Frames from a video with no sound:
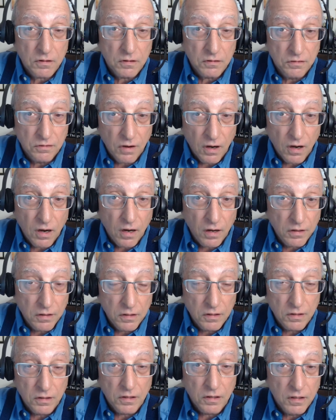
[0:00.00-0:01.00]

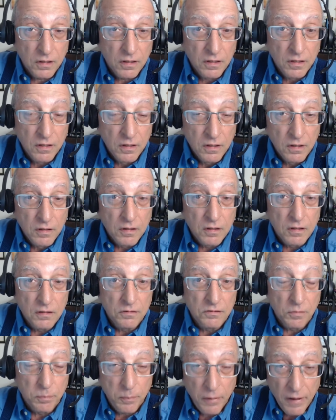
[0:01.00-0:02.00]
done
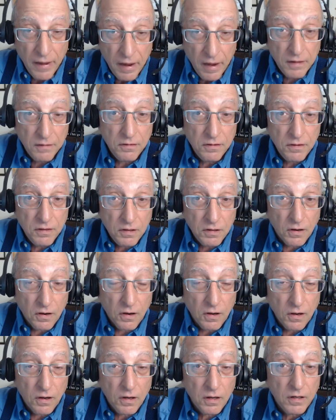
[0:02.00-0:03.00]
depending
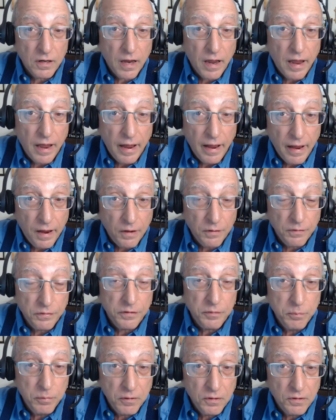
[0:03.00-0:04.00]
on how the
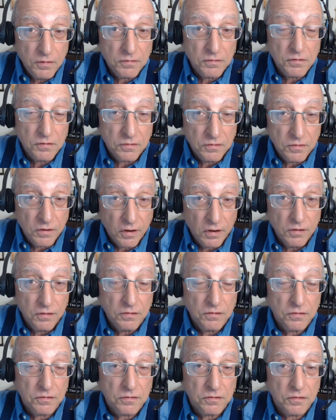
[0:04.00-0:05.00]
business
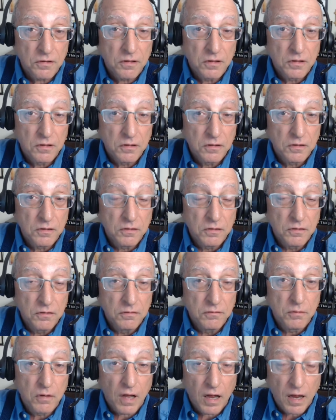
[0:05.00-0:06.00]
does
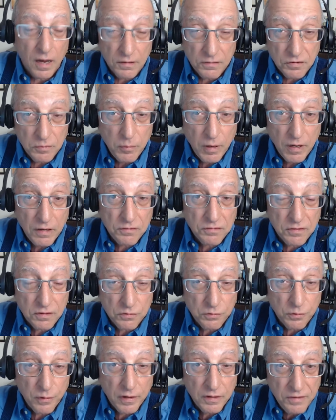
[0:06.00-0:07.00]
consummates their
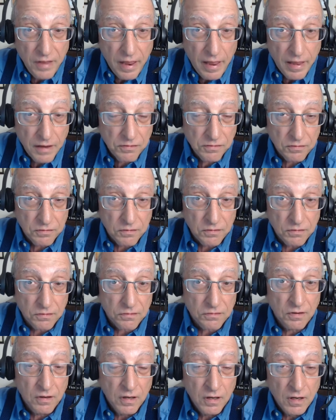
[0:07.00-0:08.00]

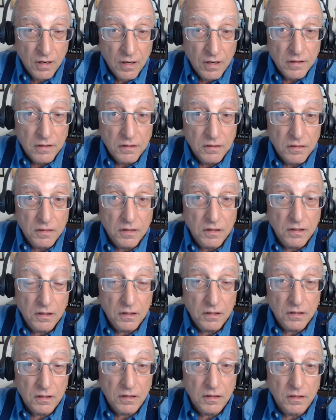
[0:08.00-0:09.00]
transactions.
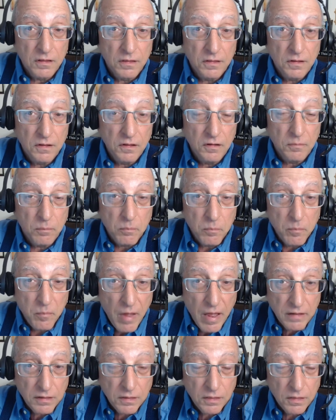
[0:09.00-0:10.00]
The the
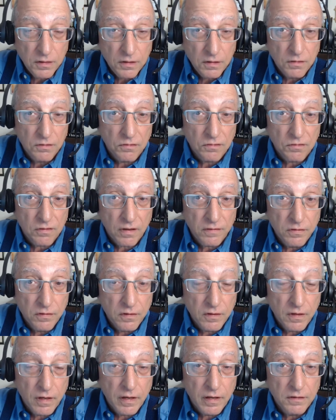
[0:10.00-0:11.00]
methods and
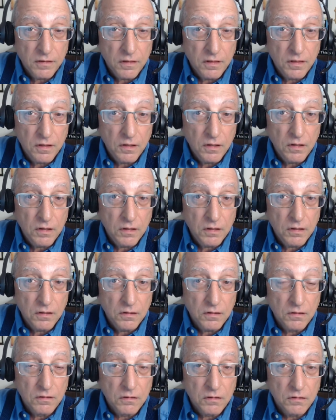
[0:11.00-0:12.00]
the
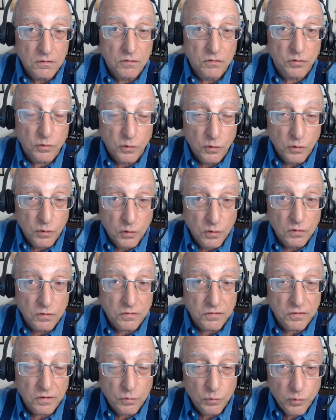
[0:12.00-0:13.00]

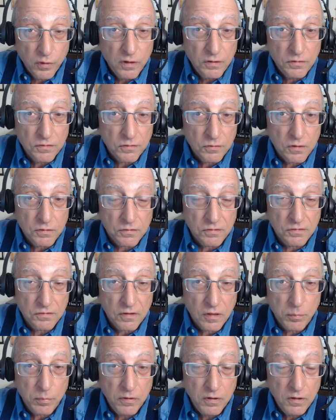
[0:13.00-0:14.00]
tools and resources
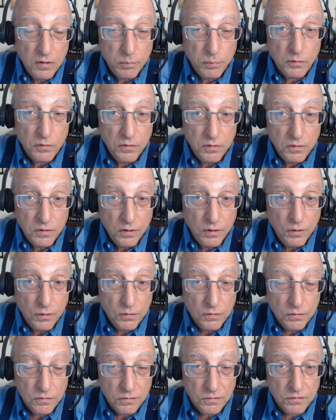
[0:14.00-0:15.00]
that people
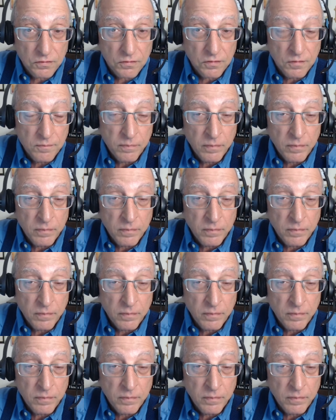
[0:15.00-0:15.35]
use